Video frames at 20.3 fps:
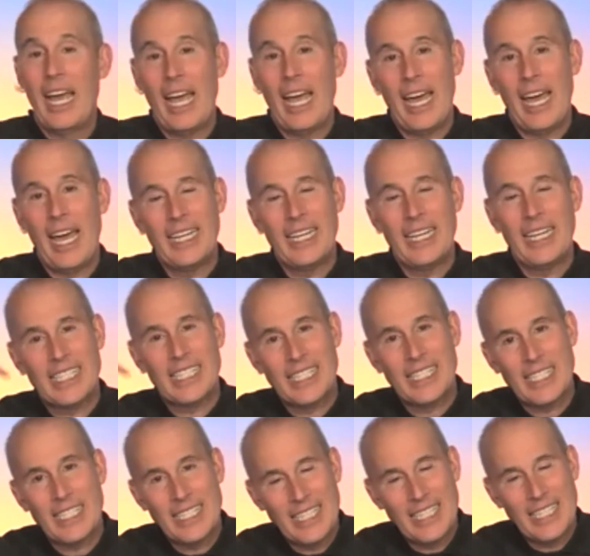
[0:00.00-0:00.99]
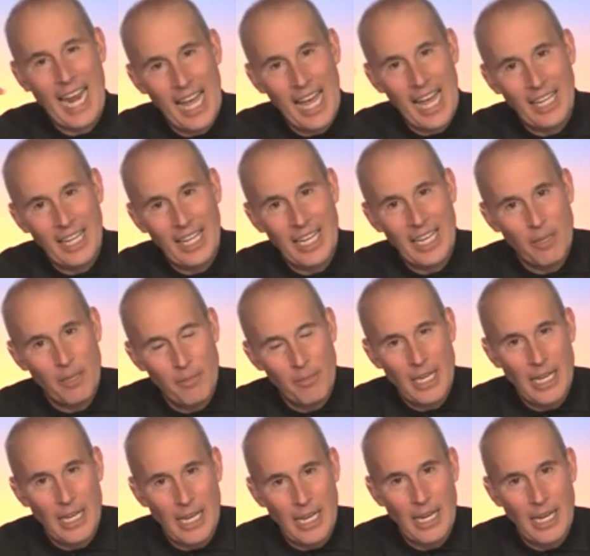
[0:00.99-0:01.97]
and it's telling
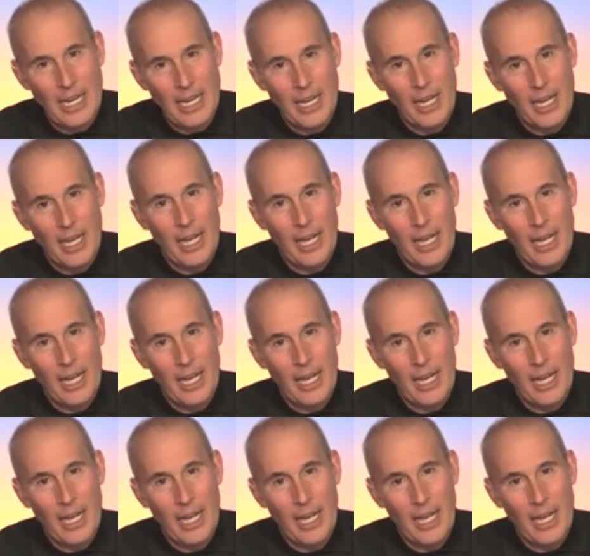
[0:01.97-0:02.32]
me